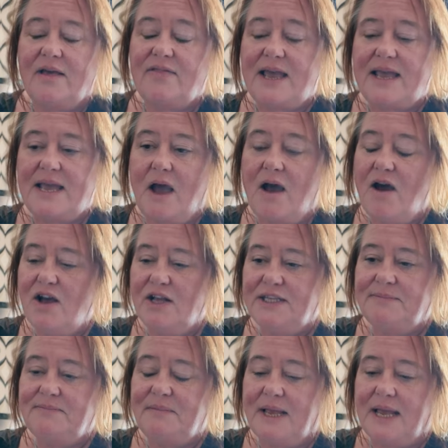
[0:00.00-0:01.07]
they
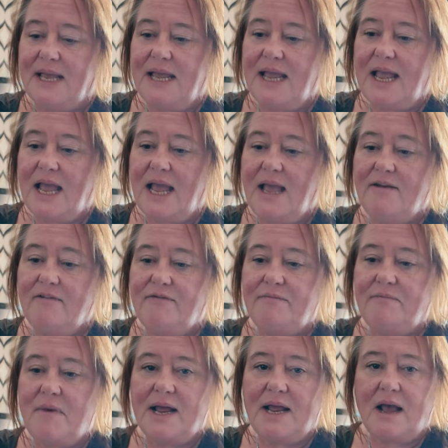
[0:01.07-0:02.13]
asked me if
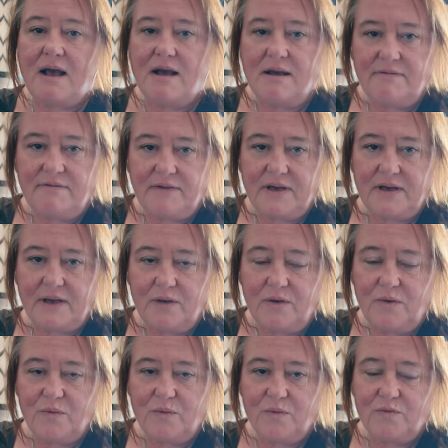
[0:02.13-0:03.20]
my other
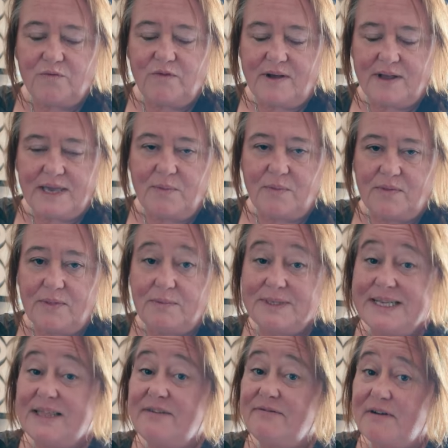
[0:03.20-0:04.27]
funky one that was
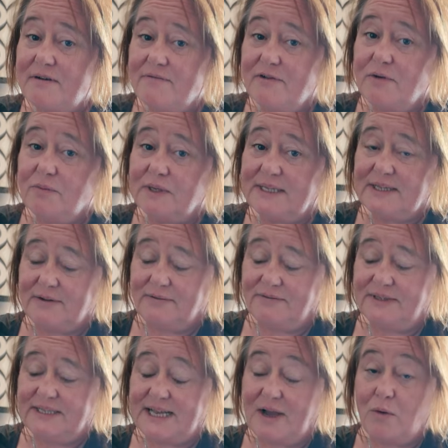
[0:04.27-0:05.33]
in the front room was still
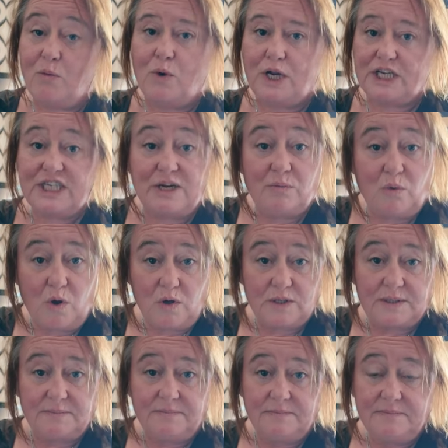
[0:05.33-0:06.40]
for sale, which it
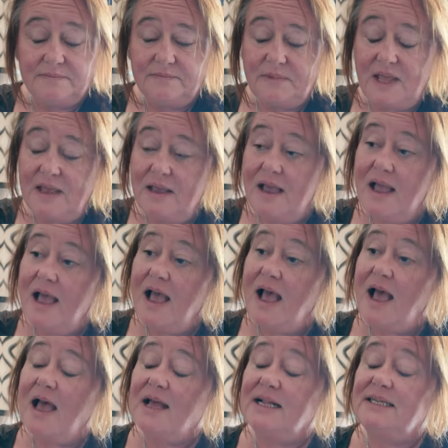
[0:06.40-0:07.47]
was.
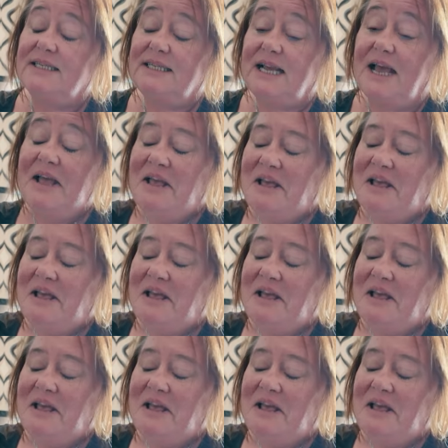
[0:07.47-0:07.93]
And